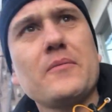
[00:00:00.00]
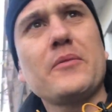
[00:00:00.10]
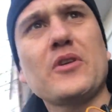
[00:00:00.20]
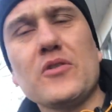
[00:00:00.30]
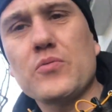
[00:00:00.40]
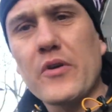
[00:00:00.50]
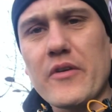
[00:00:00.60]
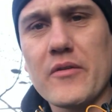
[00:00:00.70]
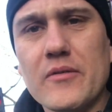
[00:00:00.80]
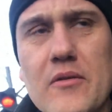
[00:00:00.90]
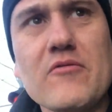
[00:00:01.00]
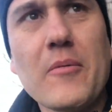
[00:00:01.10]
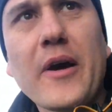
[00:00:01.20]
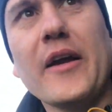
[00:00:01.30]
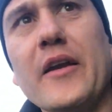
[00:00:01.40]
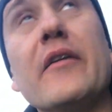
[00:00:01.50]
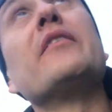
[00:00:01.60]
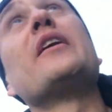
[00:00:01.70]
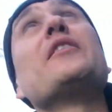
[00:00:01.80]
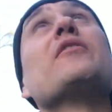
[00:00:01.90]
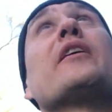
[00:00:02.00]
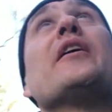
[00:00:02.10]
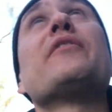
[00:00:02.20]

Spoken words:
Because we're in Romania and they don't care